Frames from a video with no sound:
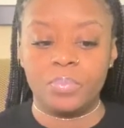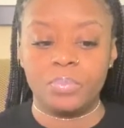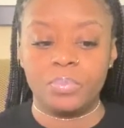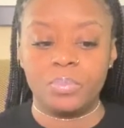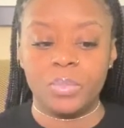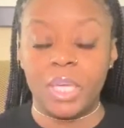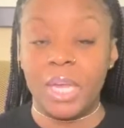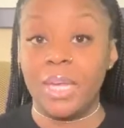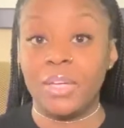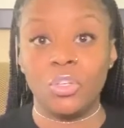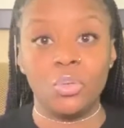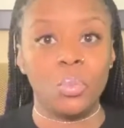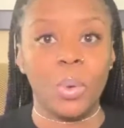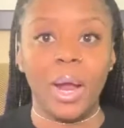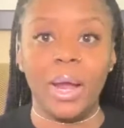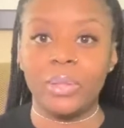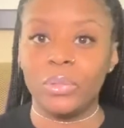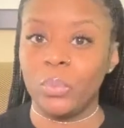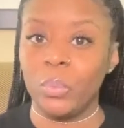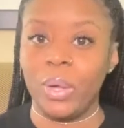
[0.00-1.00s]
can you
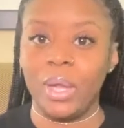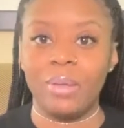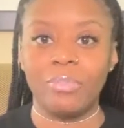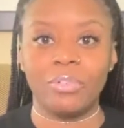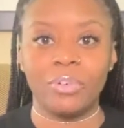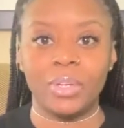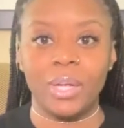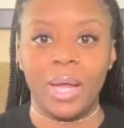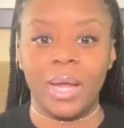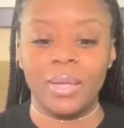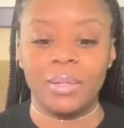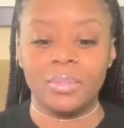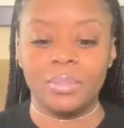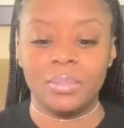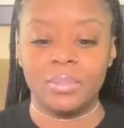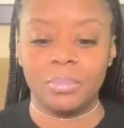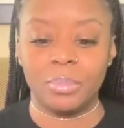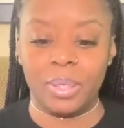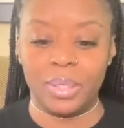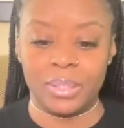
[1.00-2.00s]
ride the wave or not,
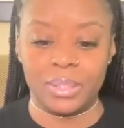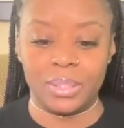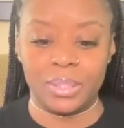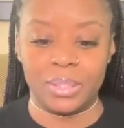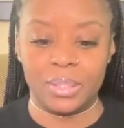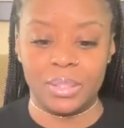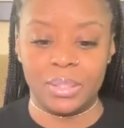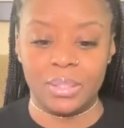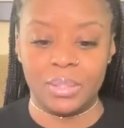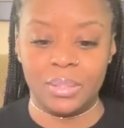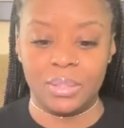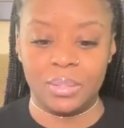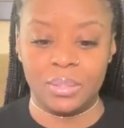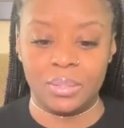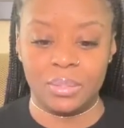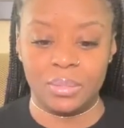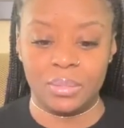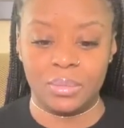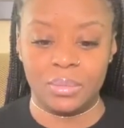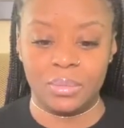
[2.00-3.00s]
basically.
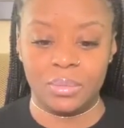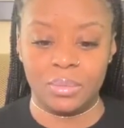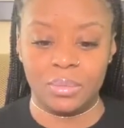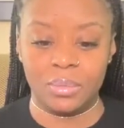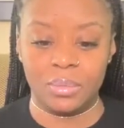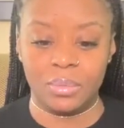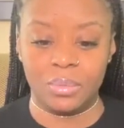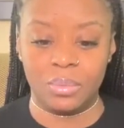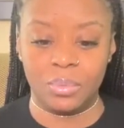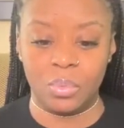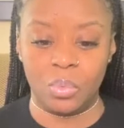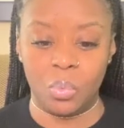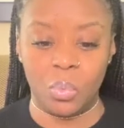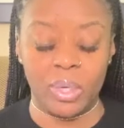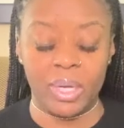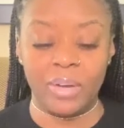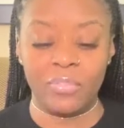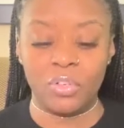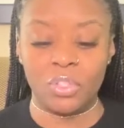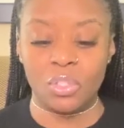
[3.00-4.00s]

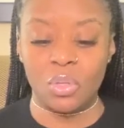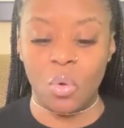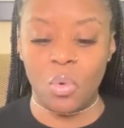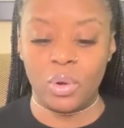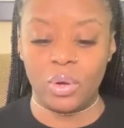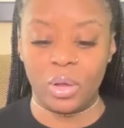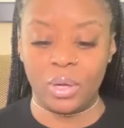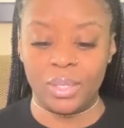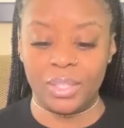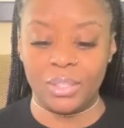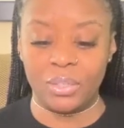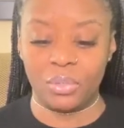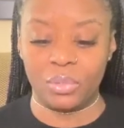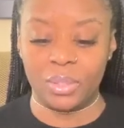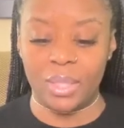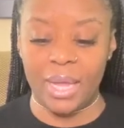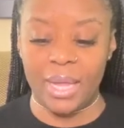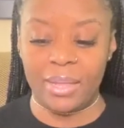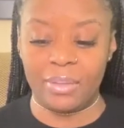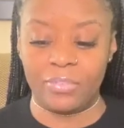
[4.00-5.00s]
Whatever's going on in your
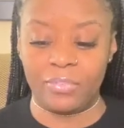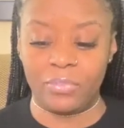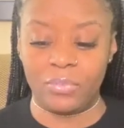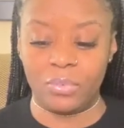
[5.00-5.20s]
life,